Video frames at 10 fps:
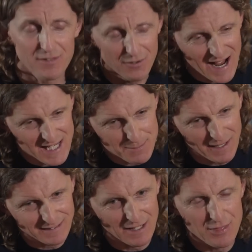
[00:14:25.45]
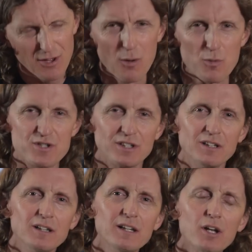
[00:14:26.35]
other aspect I thought was a
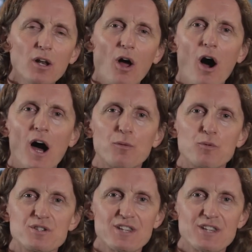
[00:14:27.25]
little odd was